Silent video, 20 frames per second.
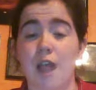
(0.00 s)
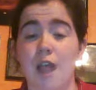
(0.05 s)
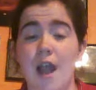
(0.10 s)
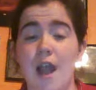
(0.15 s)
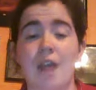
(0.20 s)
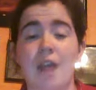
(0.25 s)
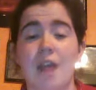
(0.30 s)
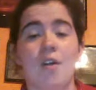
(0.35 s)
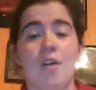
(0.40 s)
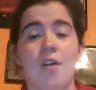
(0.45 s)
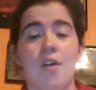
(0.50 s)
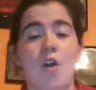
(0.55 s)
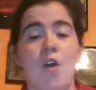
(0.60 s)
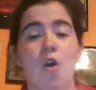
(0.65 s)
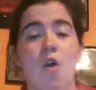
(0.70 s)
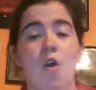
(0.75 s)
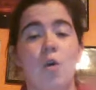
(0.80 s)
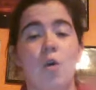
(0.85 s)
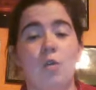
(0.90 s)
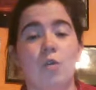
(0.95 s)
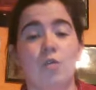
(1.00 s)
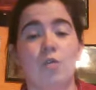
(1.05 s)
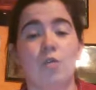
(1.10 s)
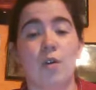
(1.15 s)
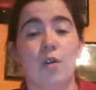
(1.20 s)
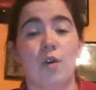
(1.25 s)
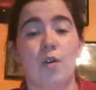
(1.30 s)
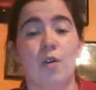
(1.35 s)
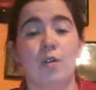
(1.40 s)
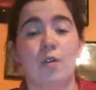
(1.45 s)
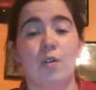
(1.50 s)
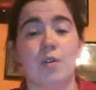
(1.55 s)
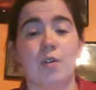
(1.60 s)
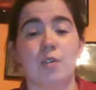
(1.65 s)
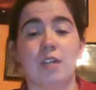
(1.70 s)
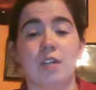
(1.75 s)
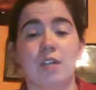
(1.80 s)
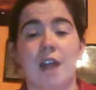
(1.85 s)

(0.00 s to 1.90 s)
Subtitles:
had old photos that